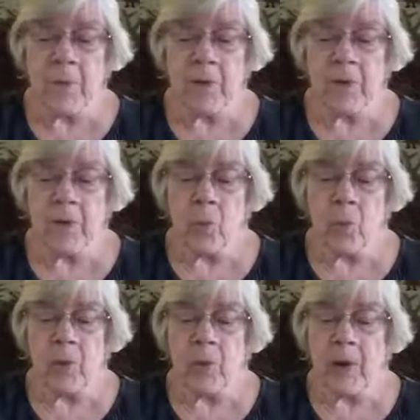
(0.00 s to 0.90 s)
So
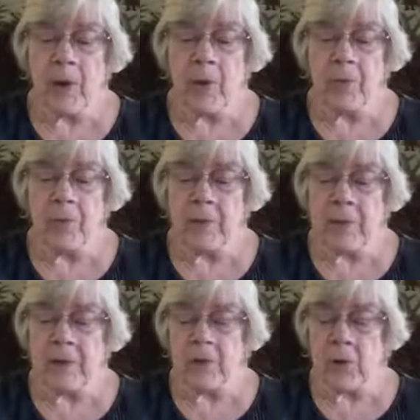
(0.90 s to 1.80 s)
water ran off the
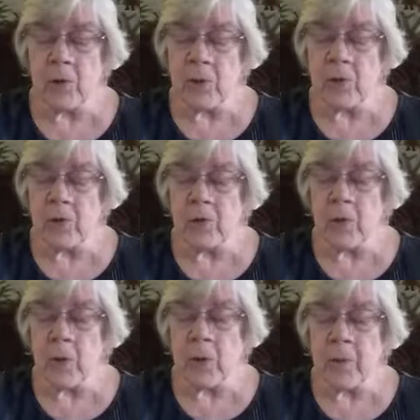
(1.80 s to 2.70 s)
leaves and onto the
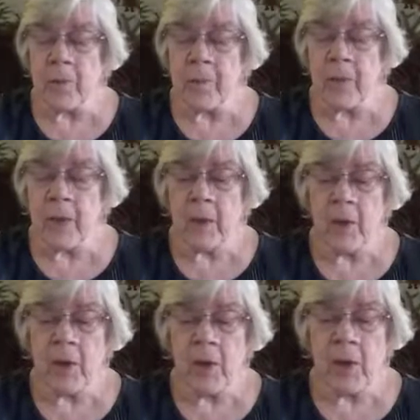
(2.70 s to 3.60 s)
floor.
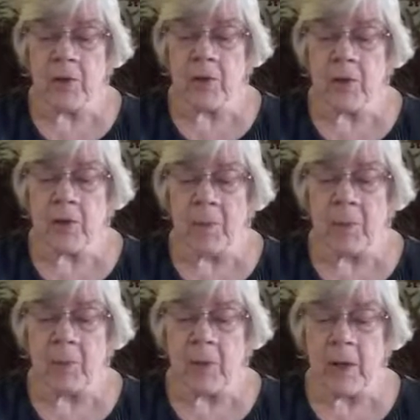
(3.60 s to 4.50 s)
The doctor stopped
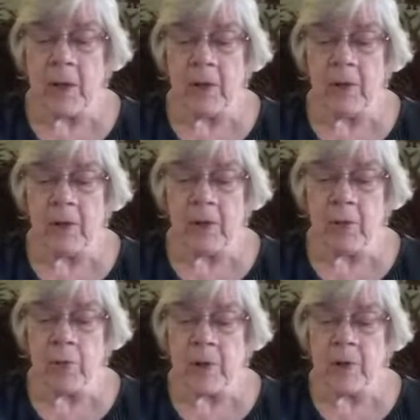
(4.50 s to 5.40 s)
him with a hand on
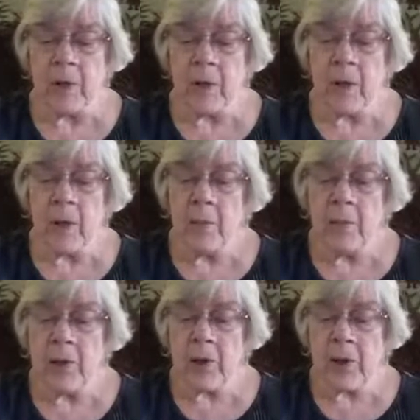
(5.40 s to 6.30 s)
his wrist,
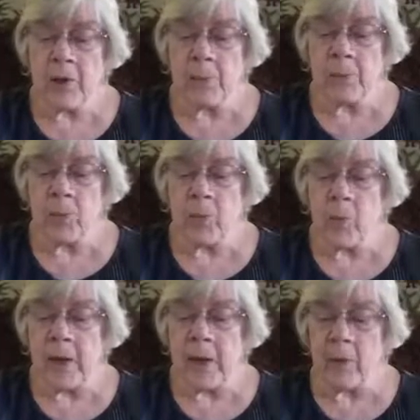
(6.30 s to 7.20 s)
but Janus pulled
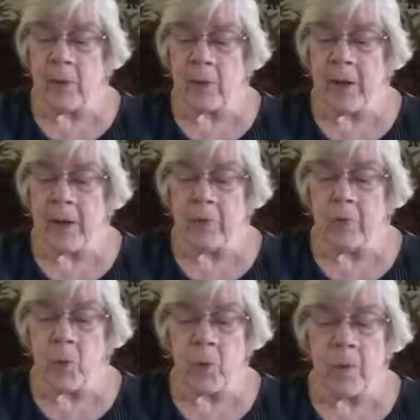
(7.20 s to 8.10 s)
away and went back for
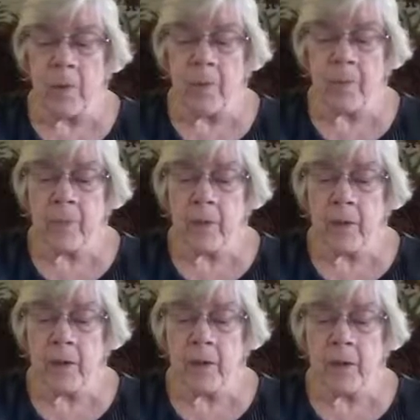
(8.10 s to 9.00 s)
more.
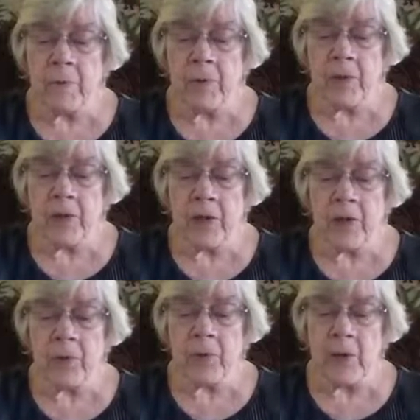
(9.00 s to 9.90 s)
Unable to
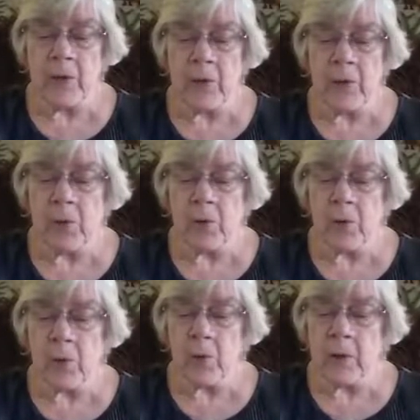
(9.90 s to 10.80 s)
saturate the soil
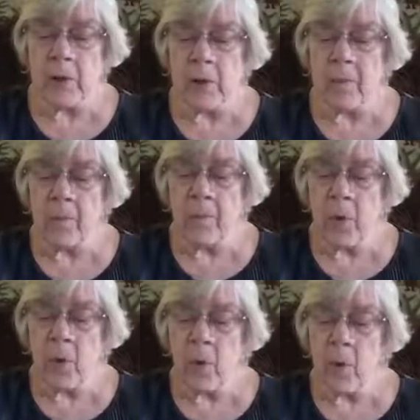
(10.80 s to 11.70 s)
so quickly,
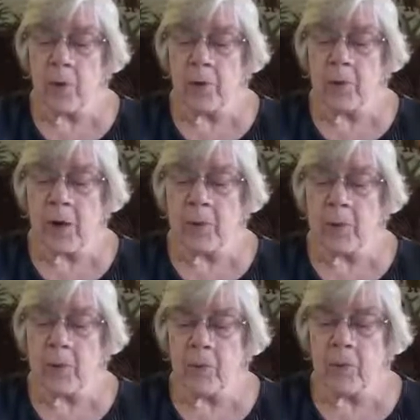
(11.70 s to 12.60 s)
water
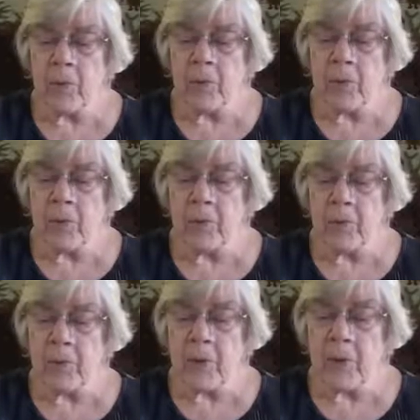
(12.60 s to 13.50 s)
dribbled
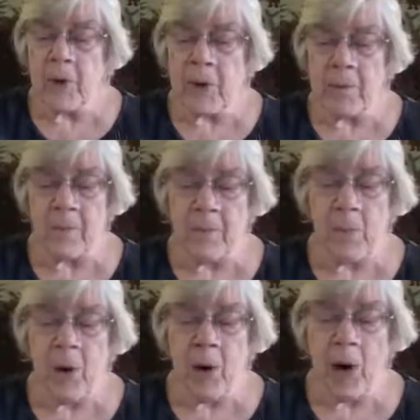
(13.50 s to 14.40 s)
from the bottom of the
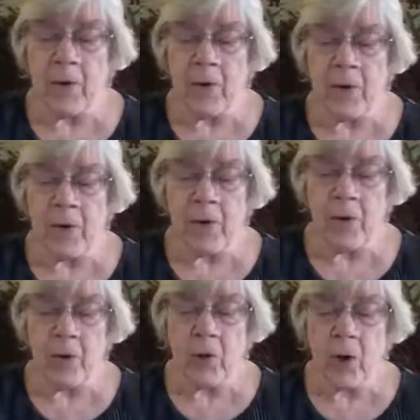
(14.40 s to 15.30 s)
pot onto the
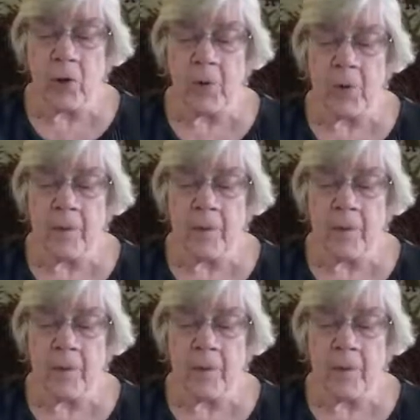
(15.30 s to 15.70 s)
carpet.